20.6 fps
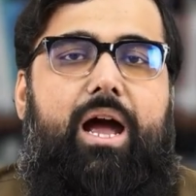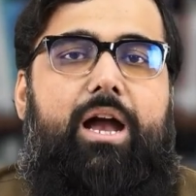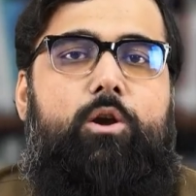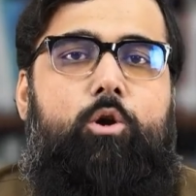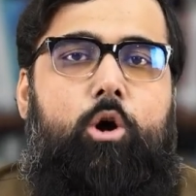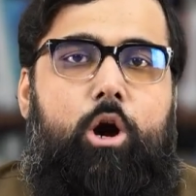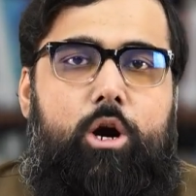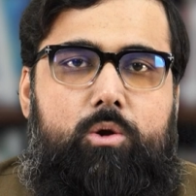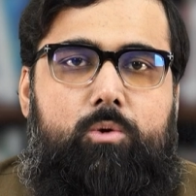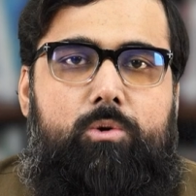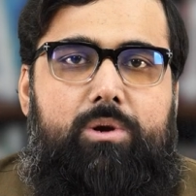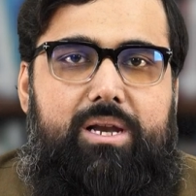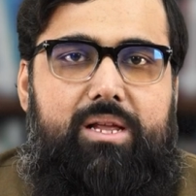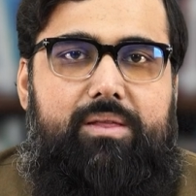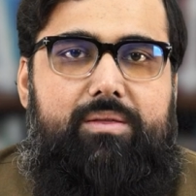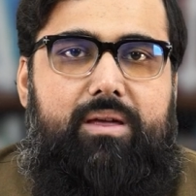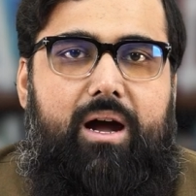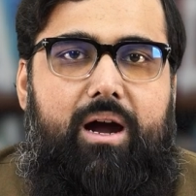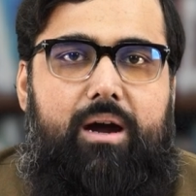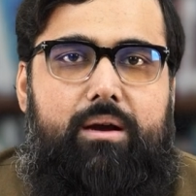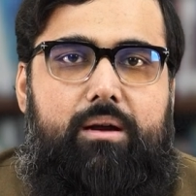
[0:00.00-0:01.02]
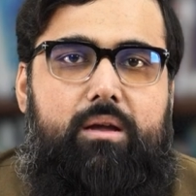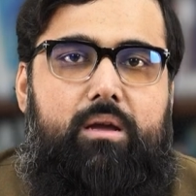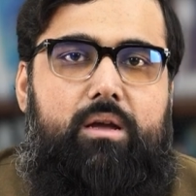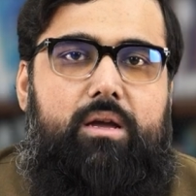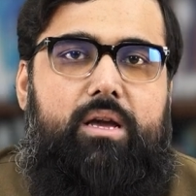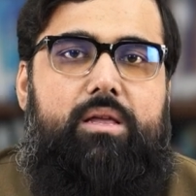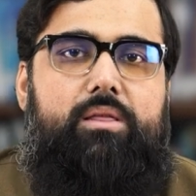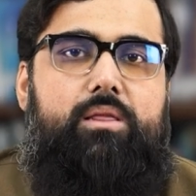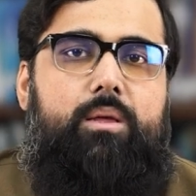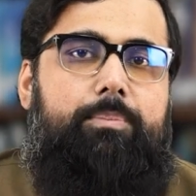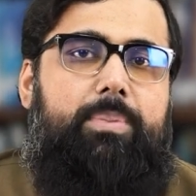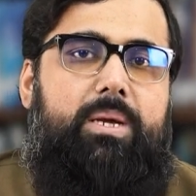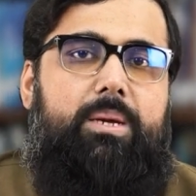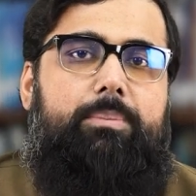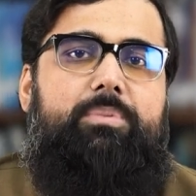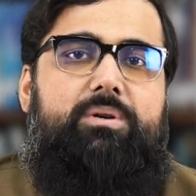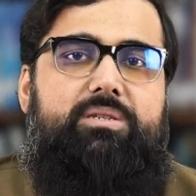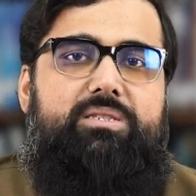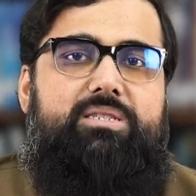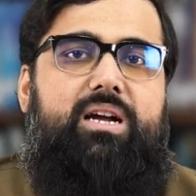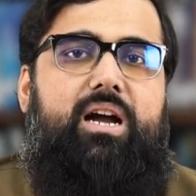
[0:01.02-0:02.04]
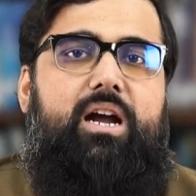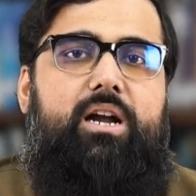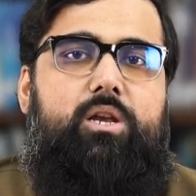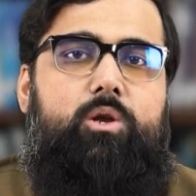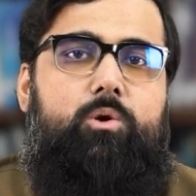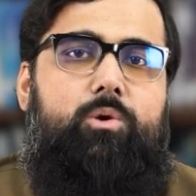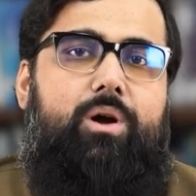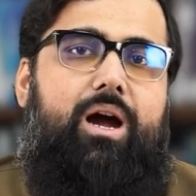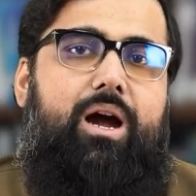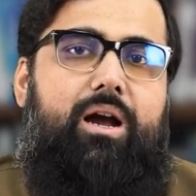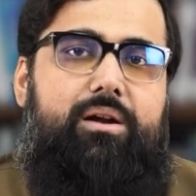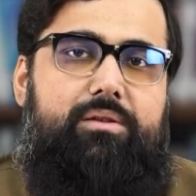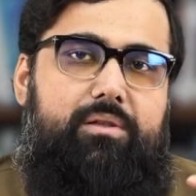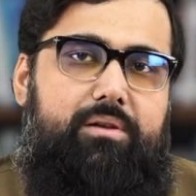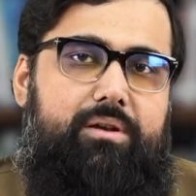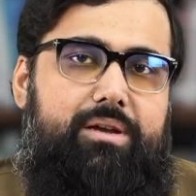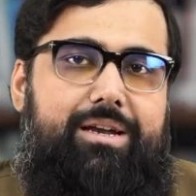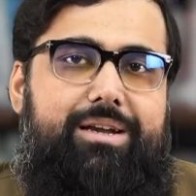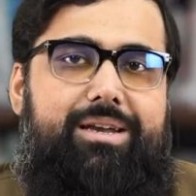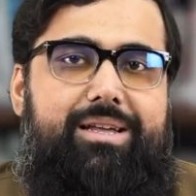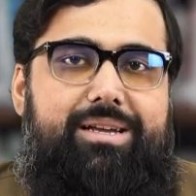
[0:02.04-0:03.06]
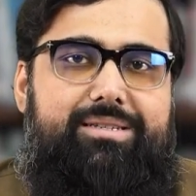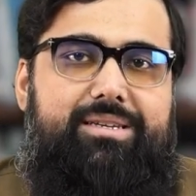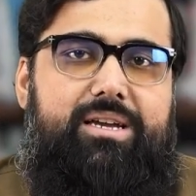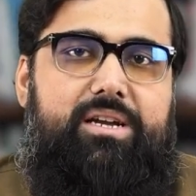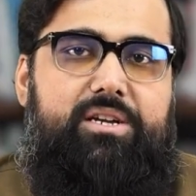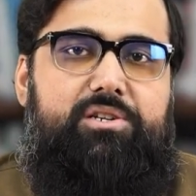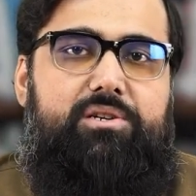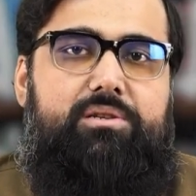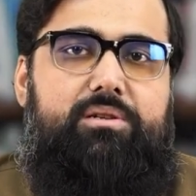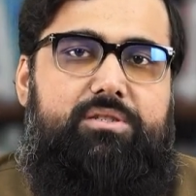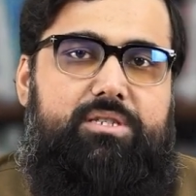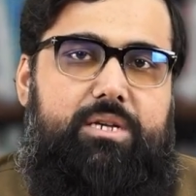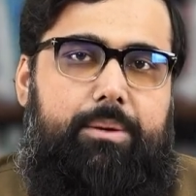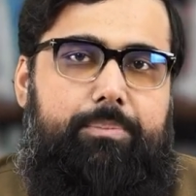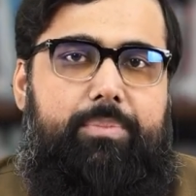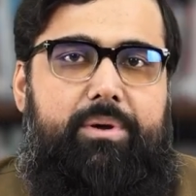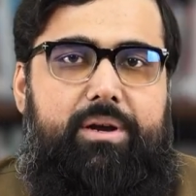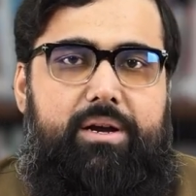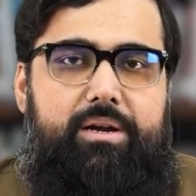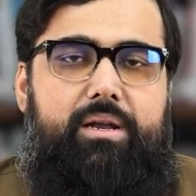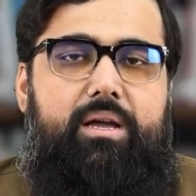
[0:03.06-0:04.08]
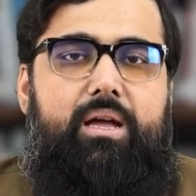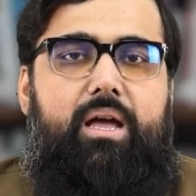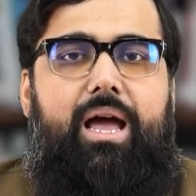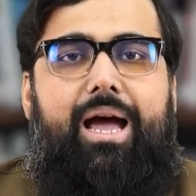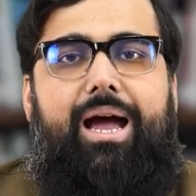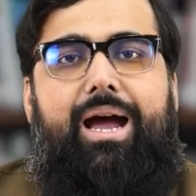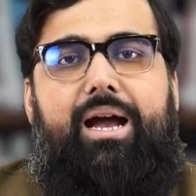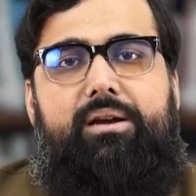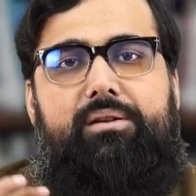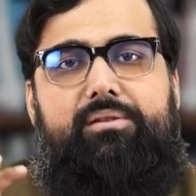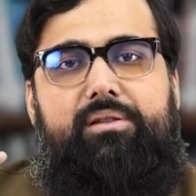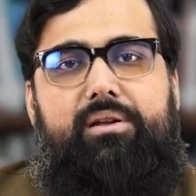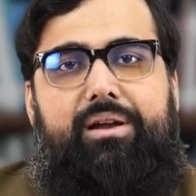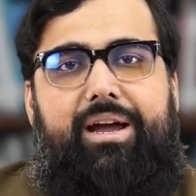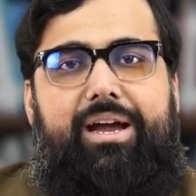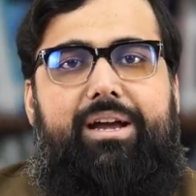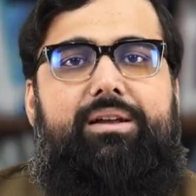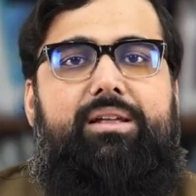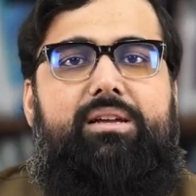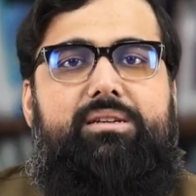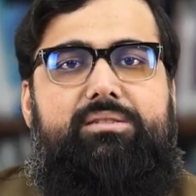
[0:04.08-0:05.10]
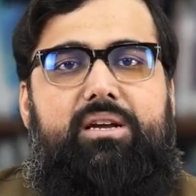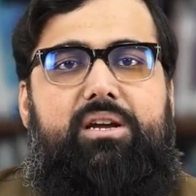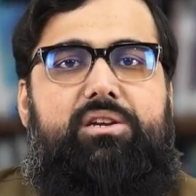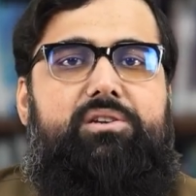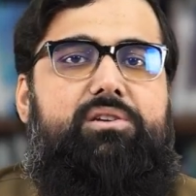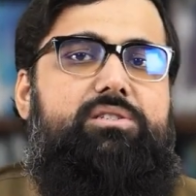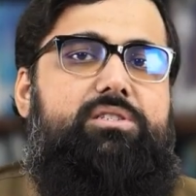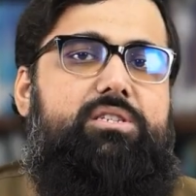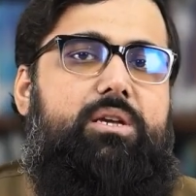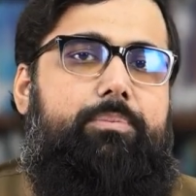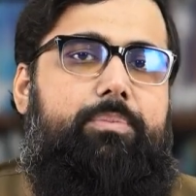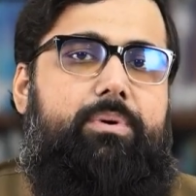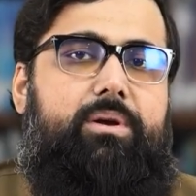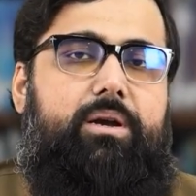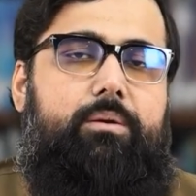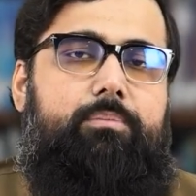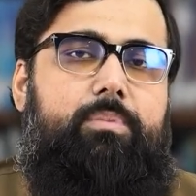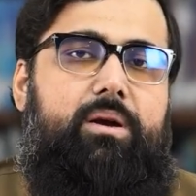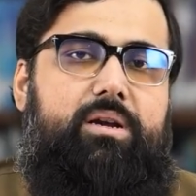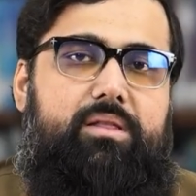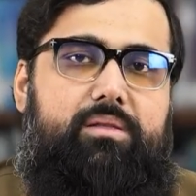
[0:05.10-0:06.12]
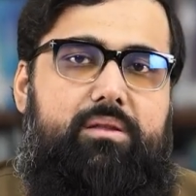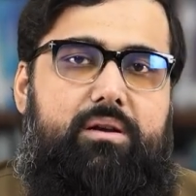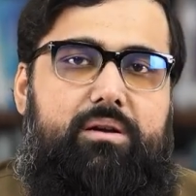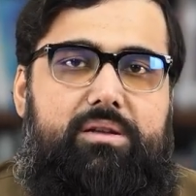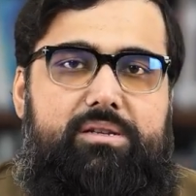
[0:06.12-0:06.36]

And not only that, in the paper SAT you had the reading section separate and the writing section separate, but in the